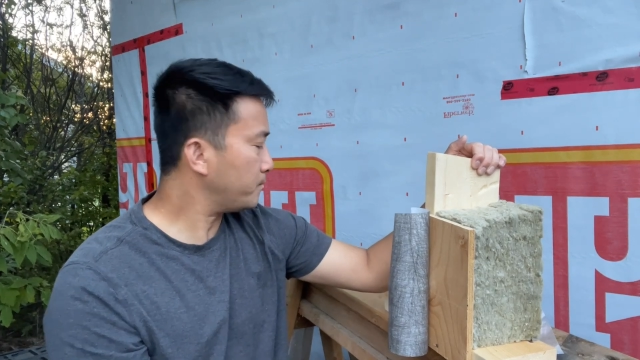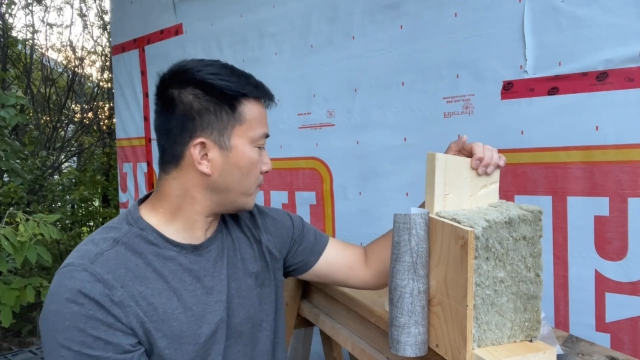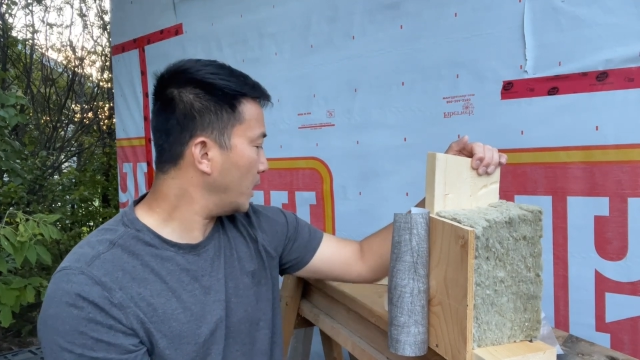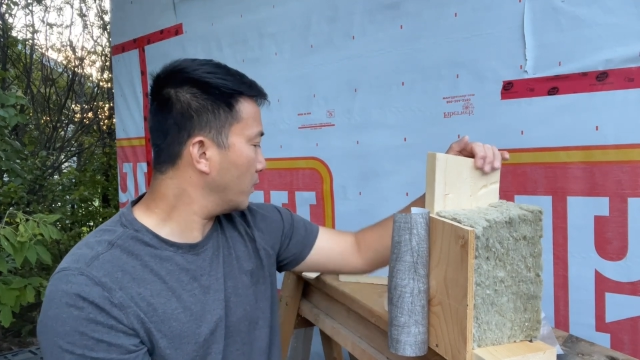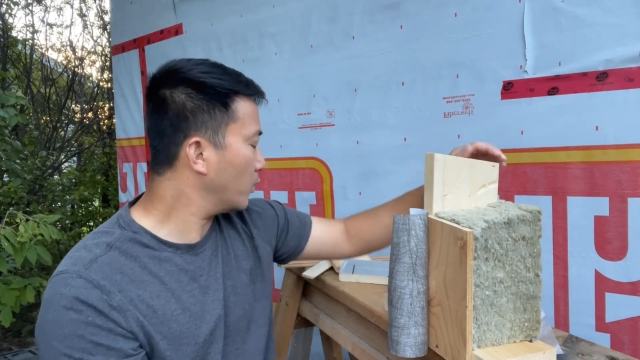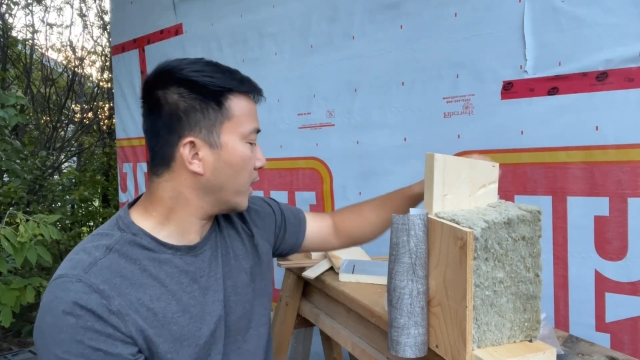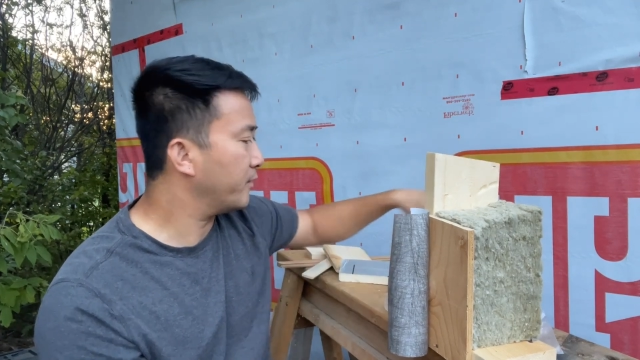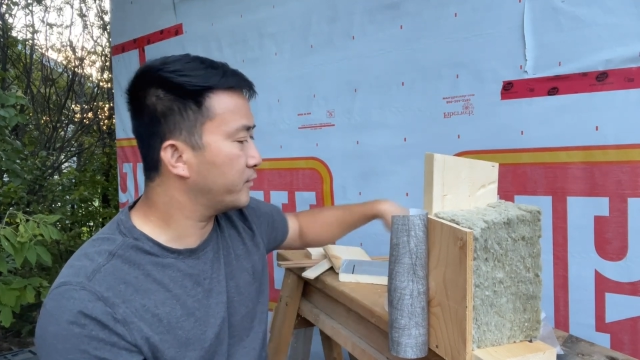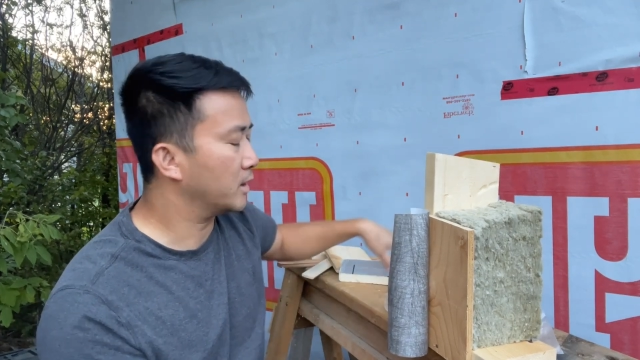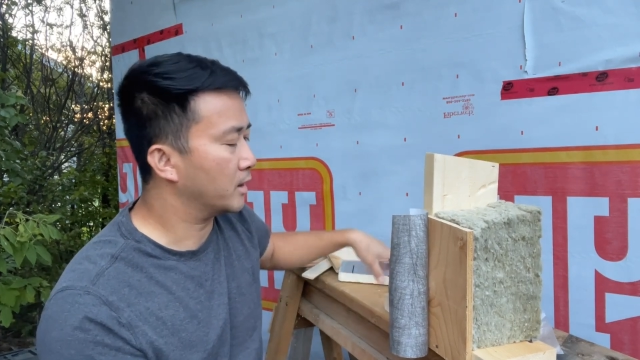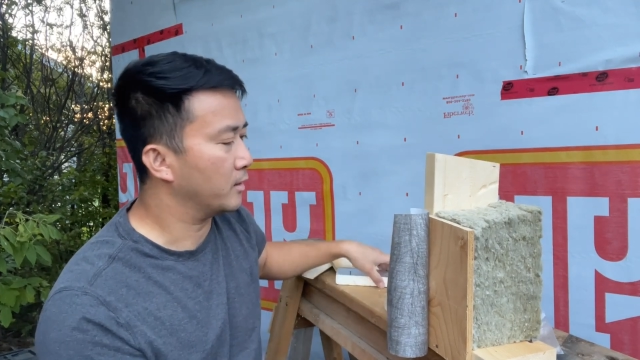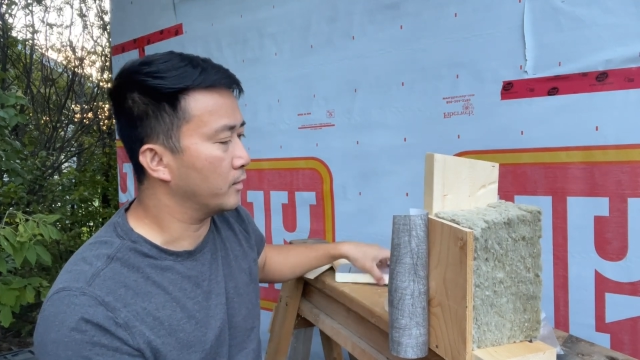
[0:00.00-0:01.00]
And what I've
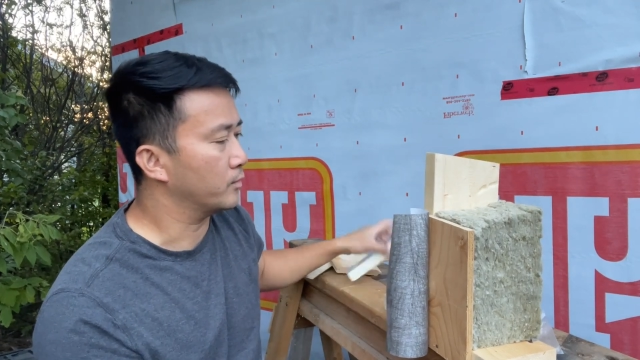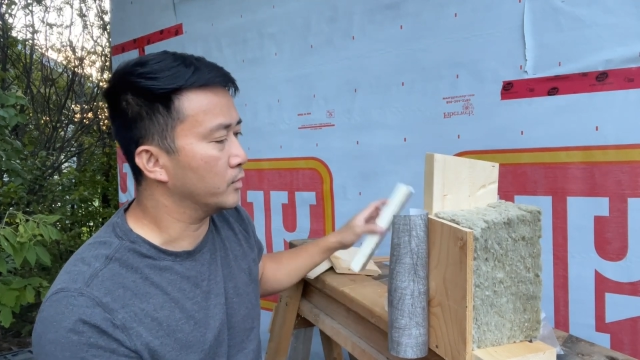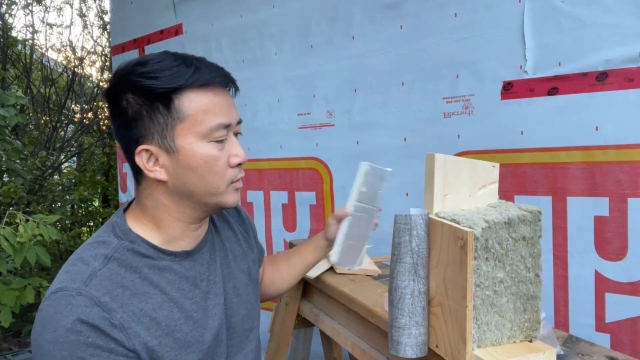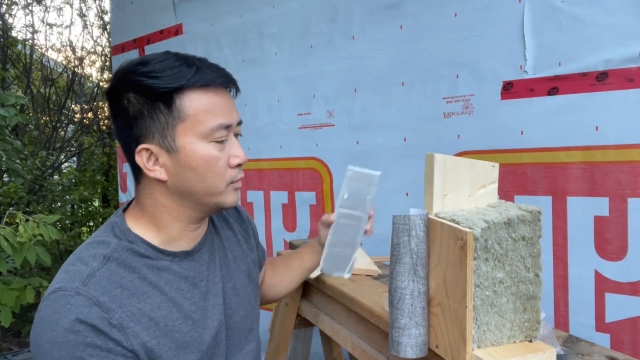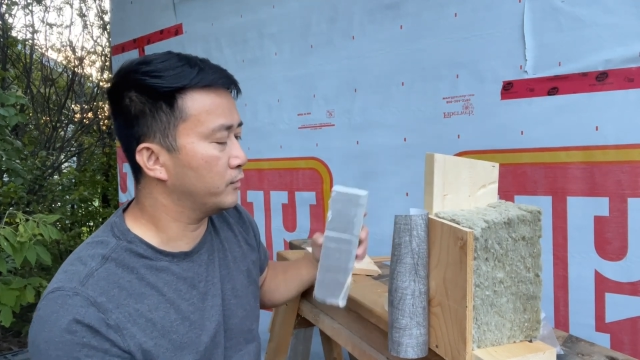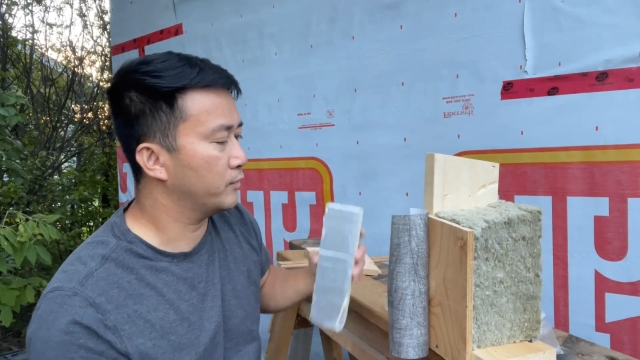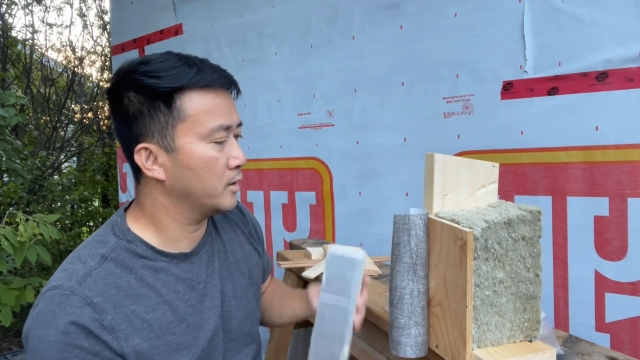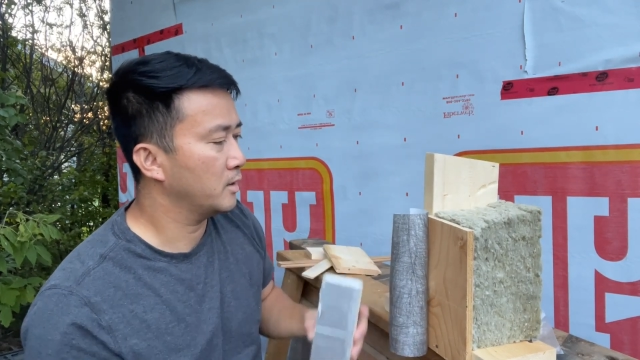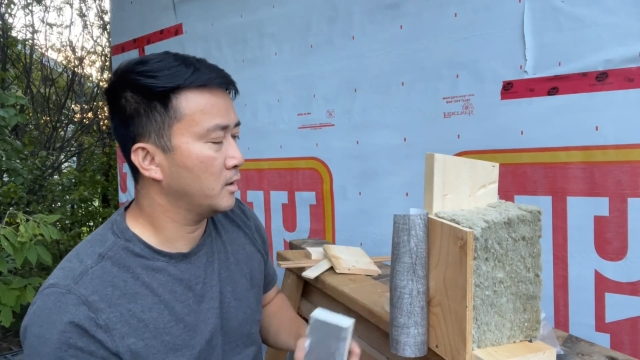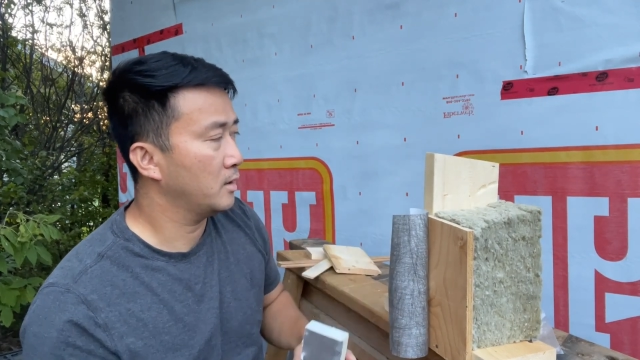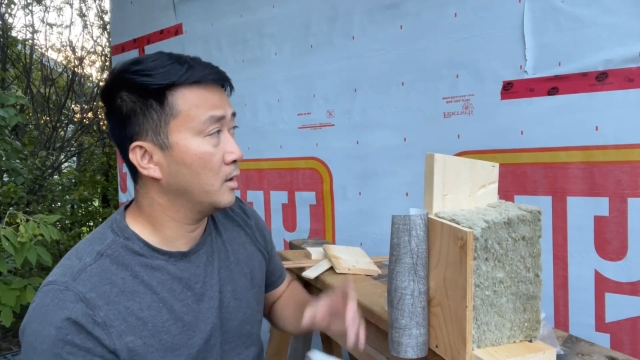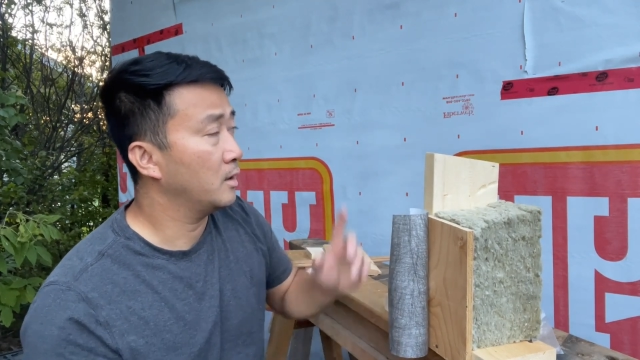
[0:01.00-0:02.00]
done on the roof
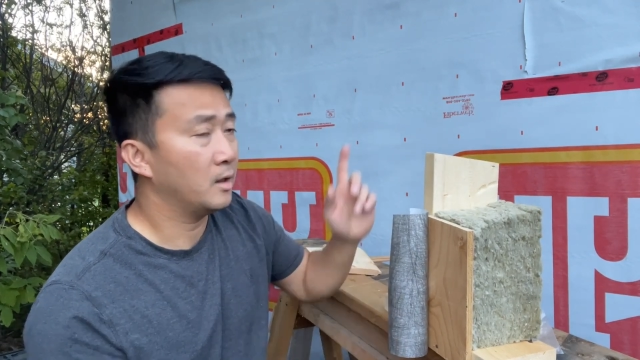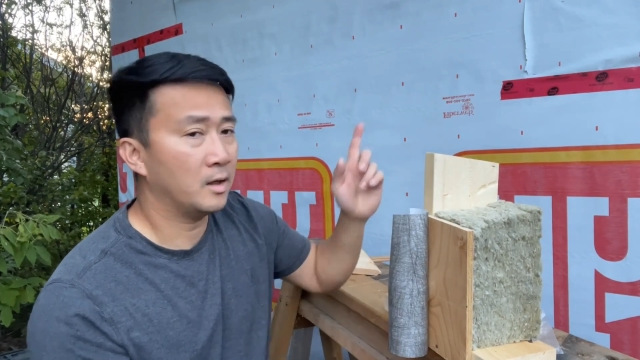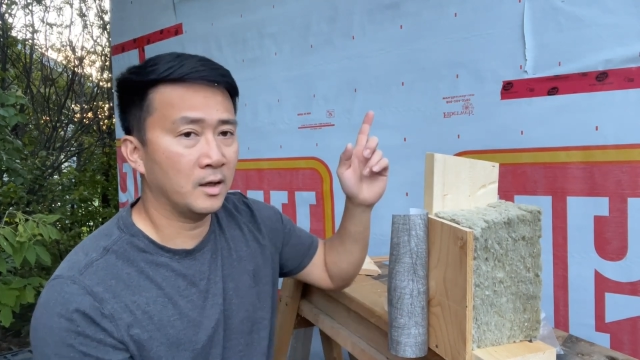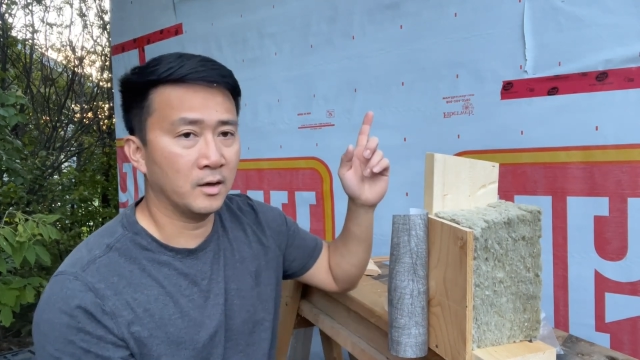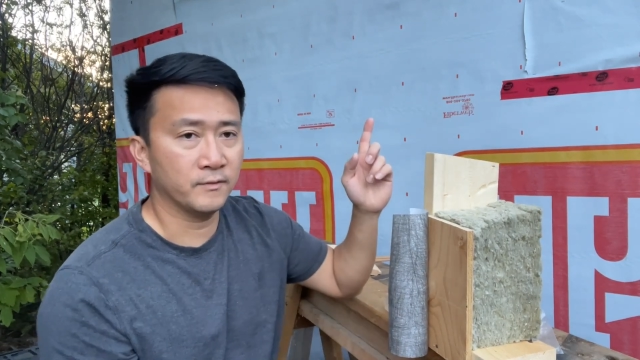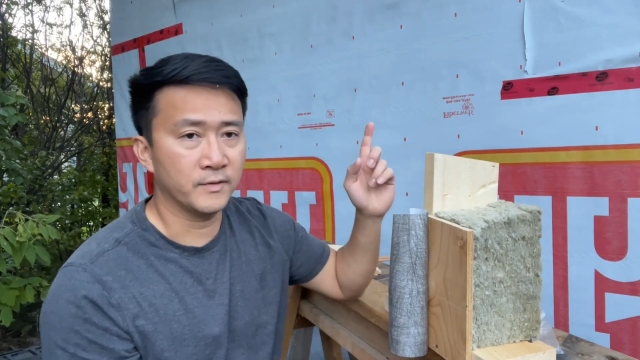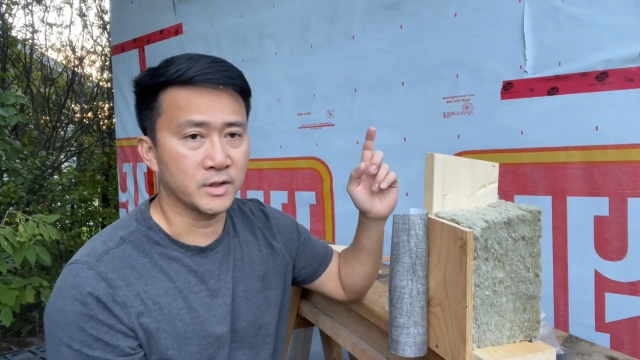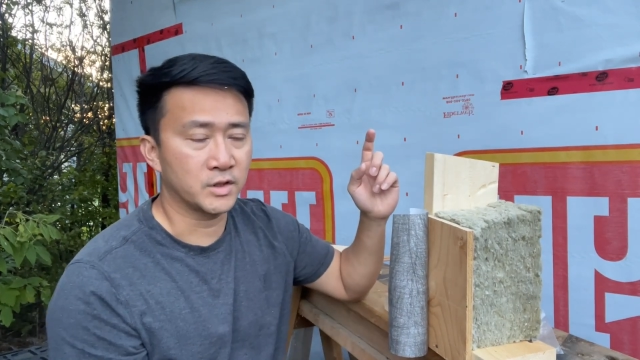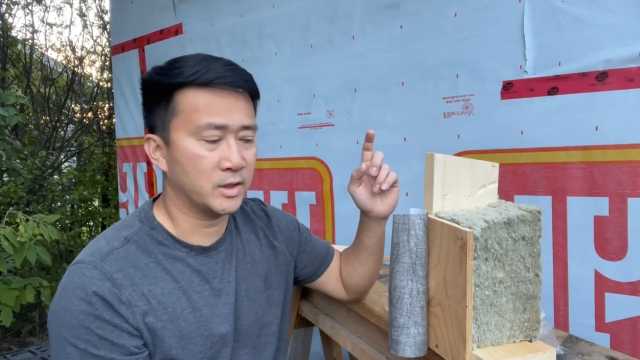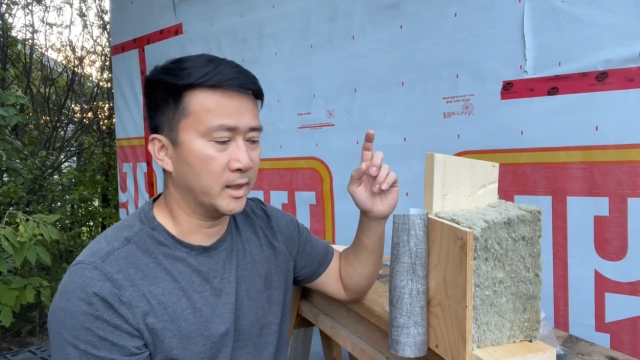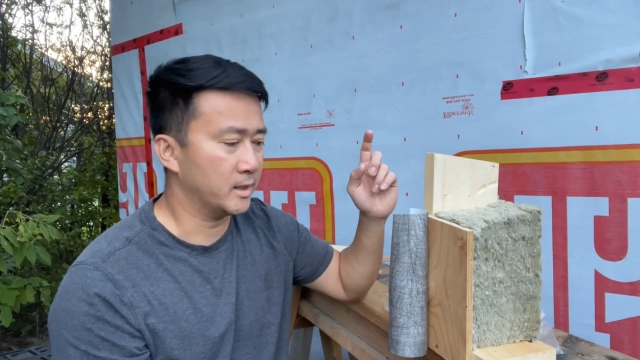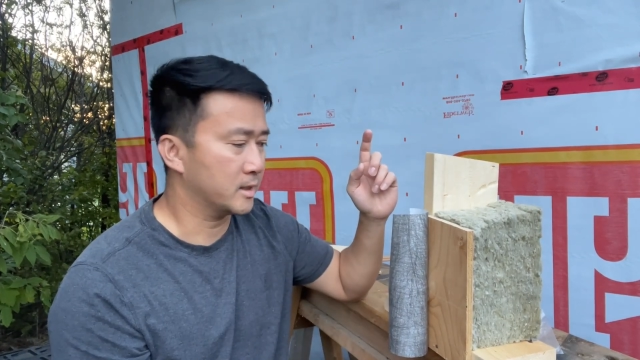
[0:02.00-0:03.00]
of this
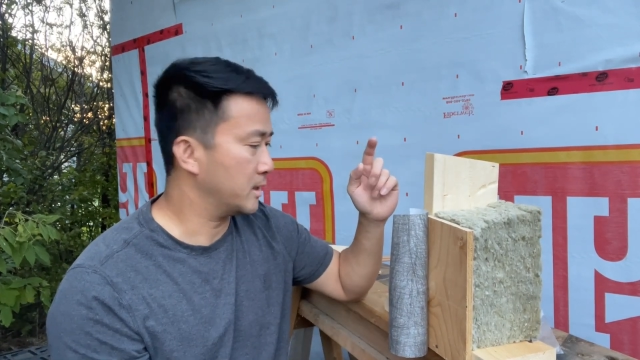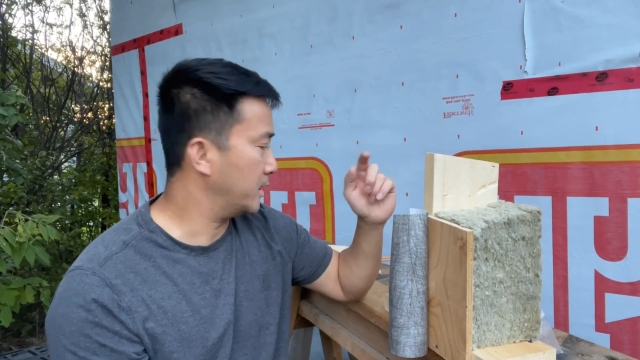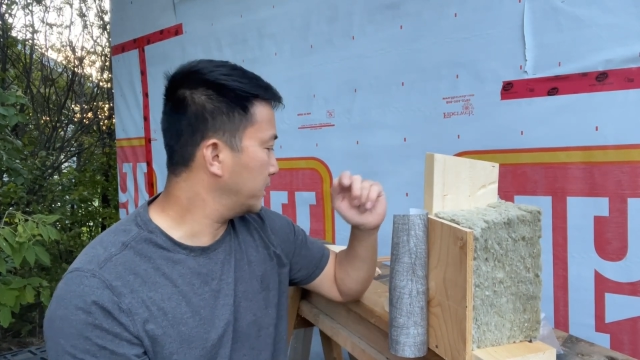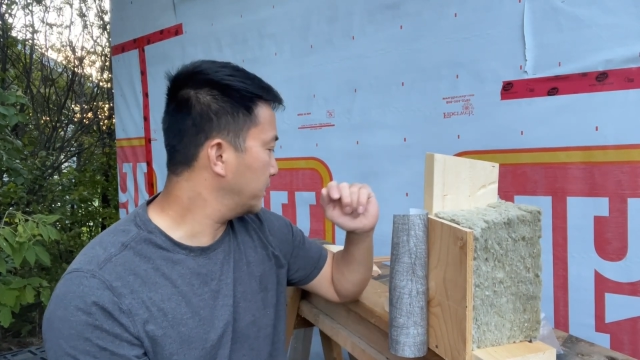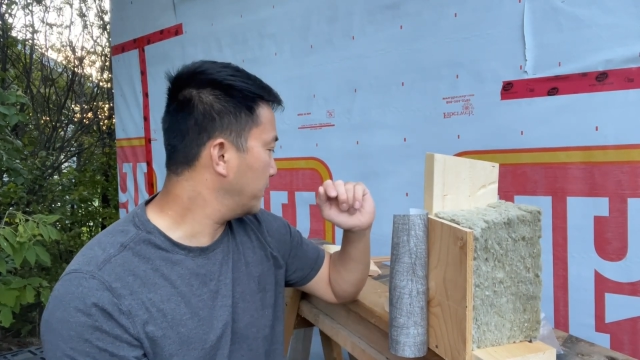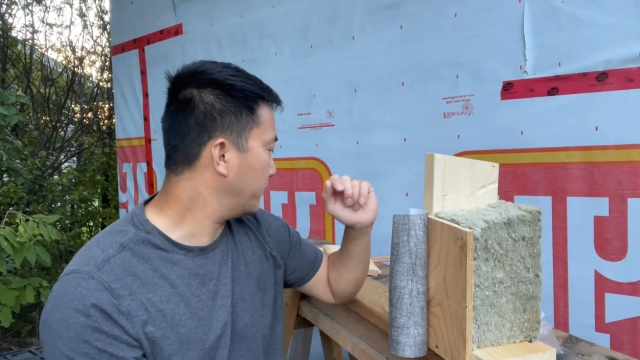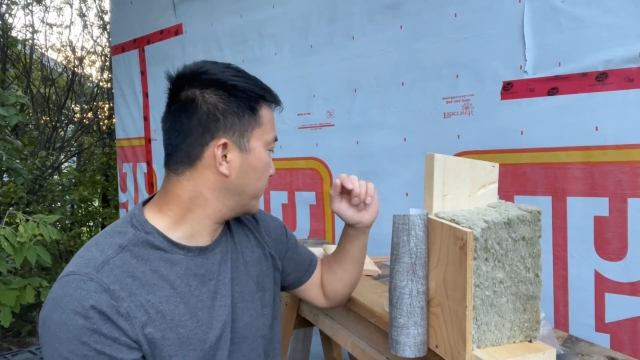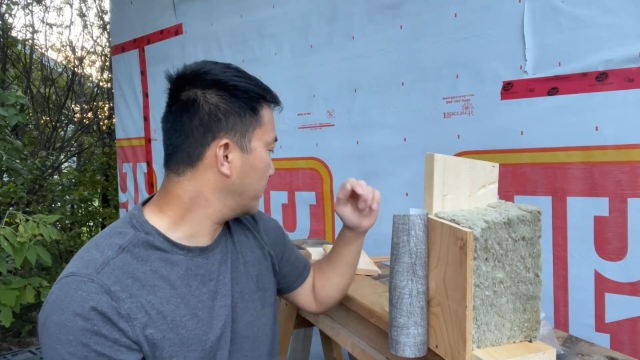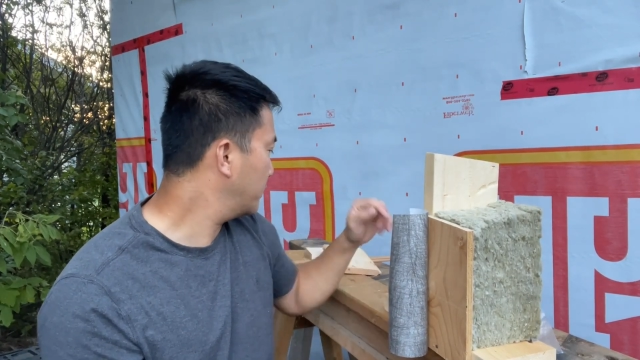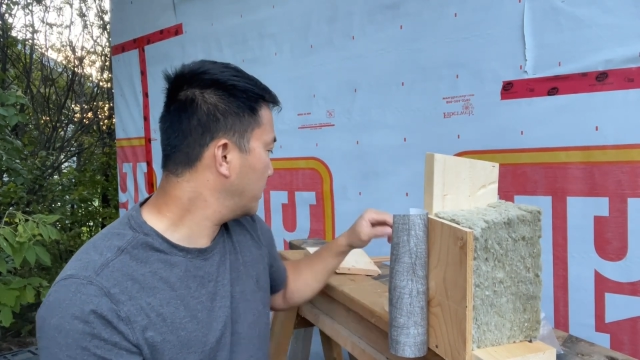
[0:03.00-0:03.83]
shed is slightly different.